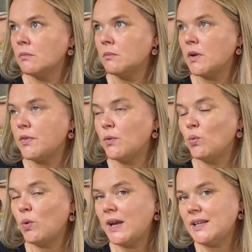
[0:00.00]
but the
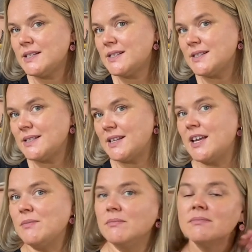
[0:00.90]
weight is the
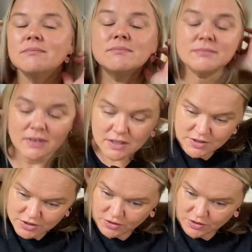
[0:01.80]
same. So